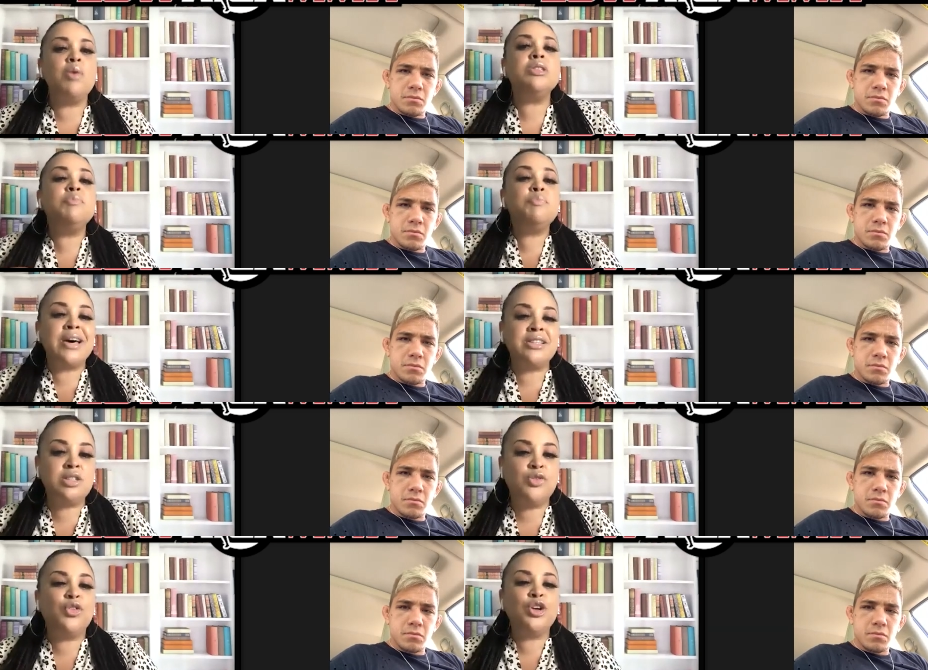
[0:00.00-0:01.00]
Speaker 1: what was best
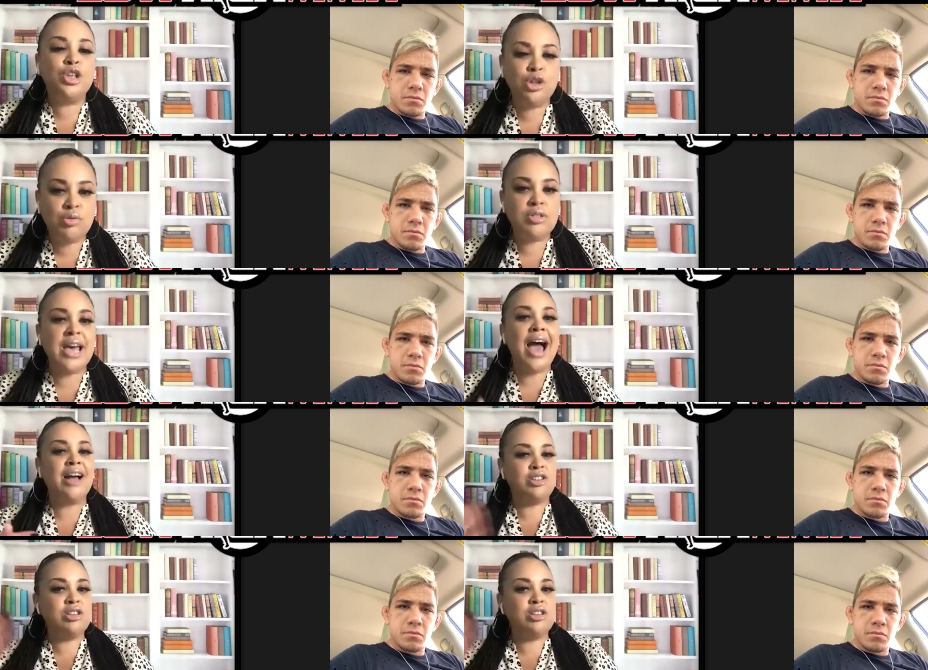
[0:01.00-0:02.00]
for you to
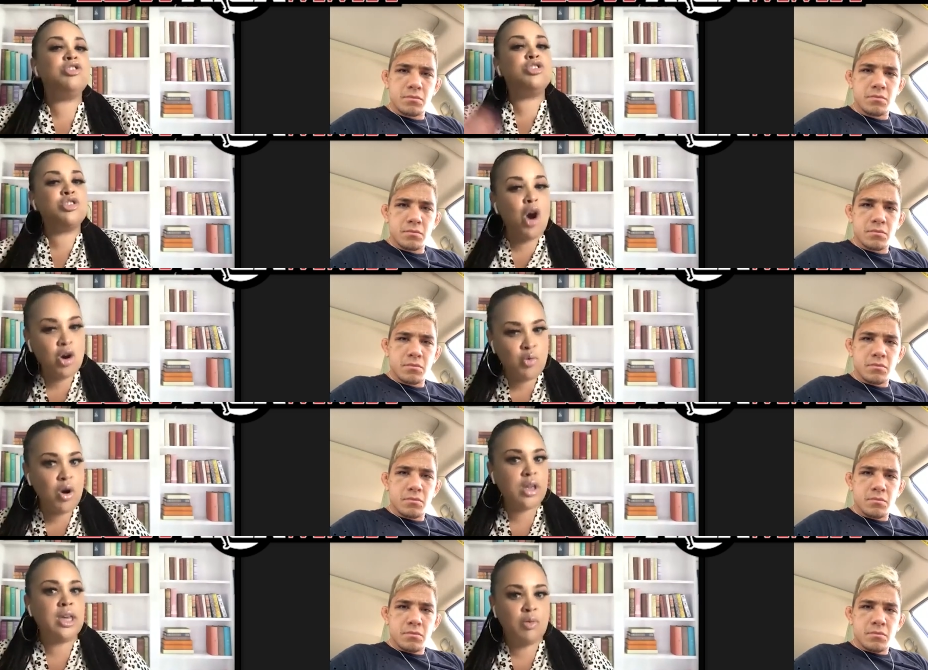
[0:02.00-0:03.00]
actually start
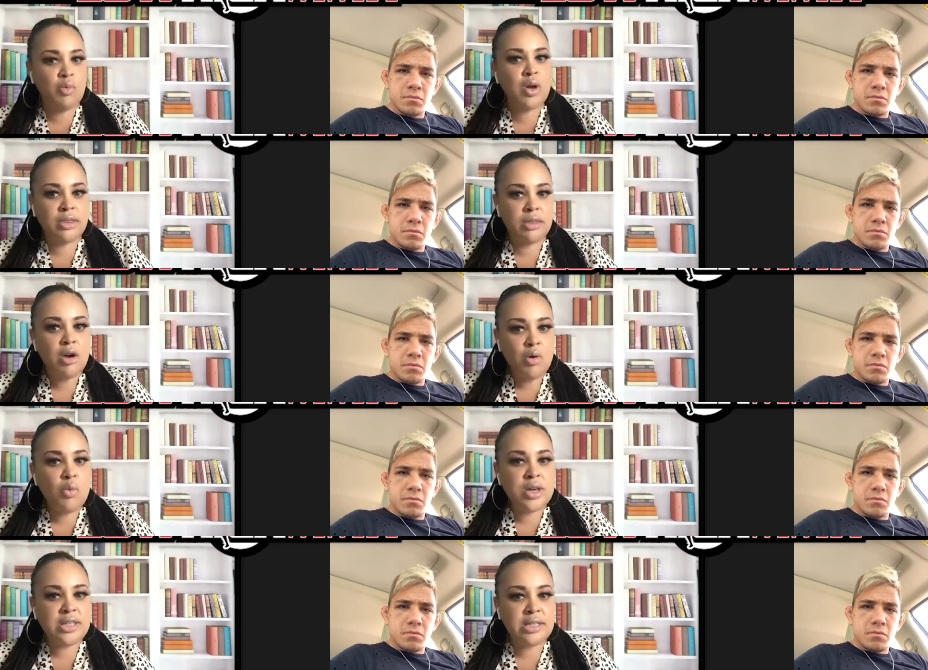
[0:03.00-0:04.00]
working with,
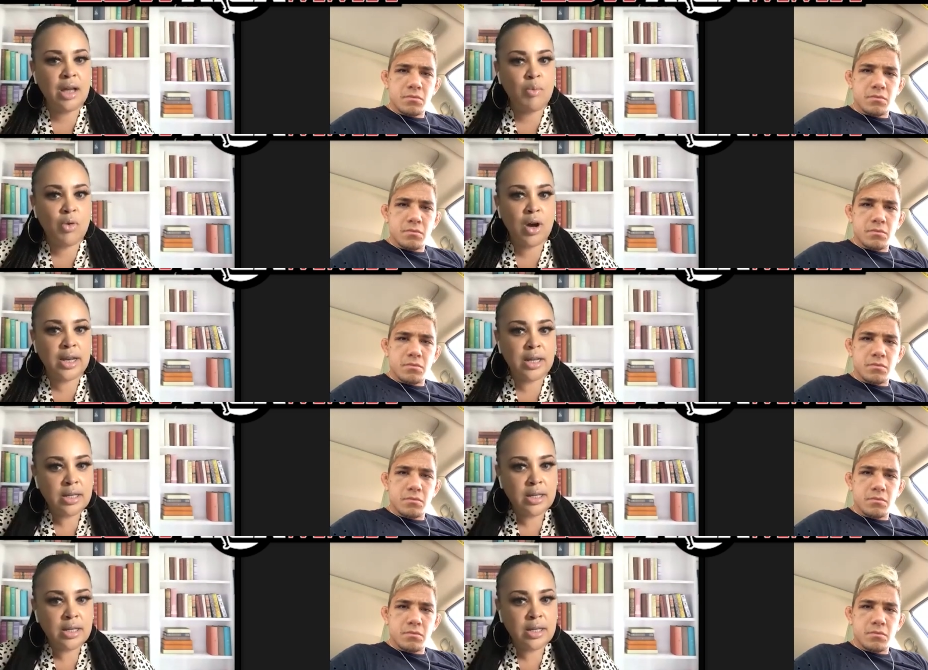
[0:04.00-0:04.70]
with someone?